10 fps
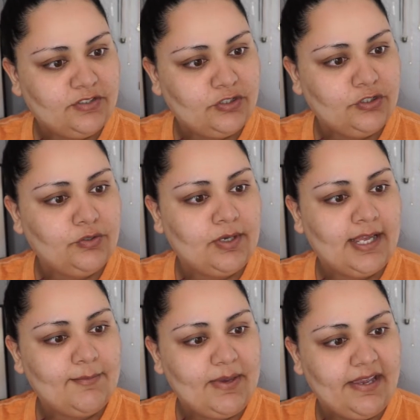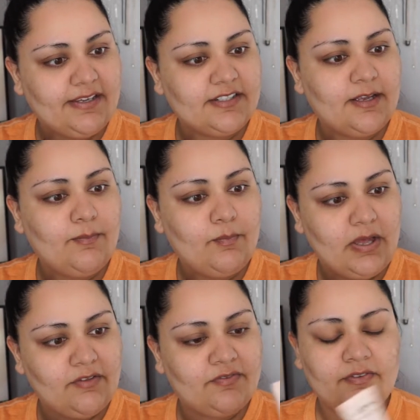True Beige
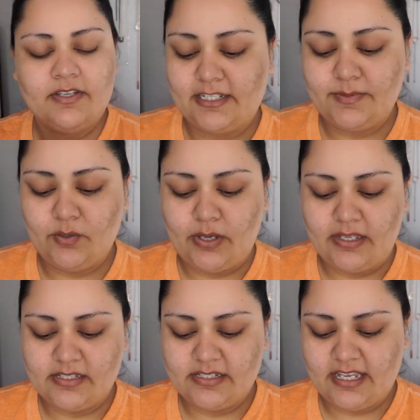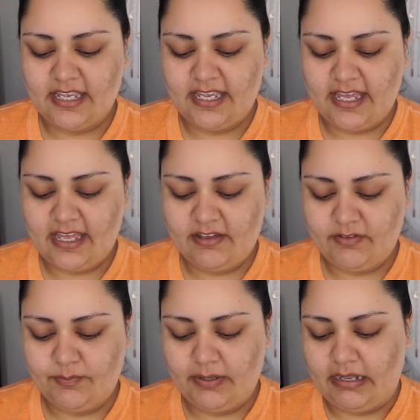Buff. It's been a while since I have
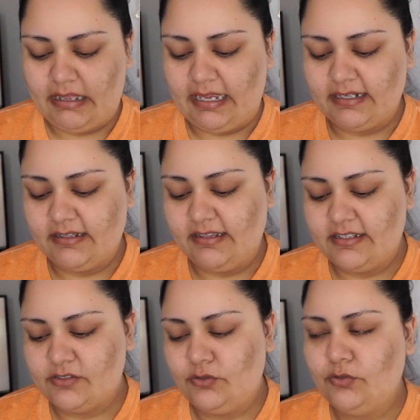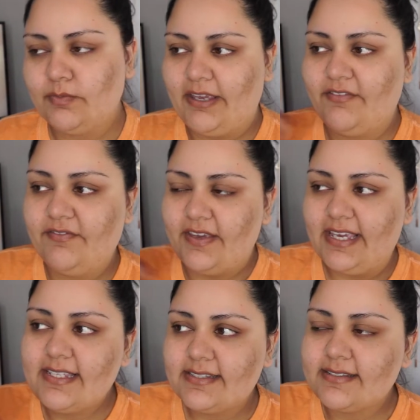applied this to my
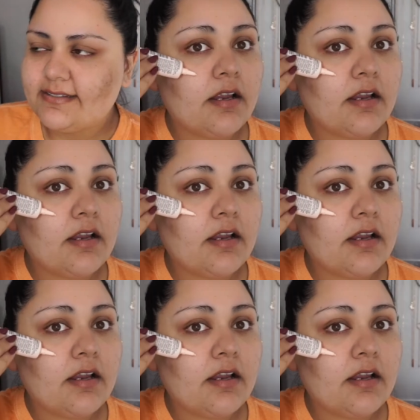face.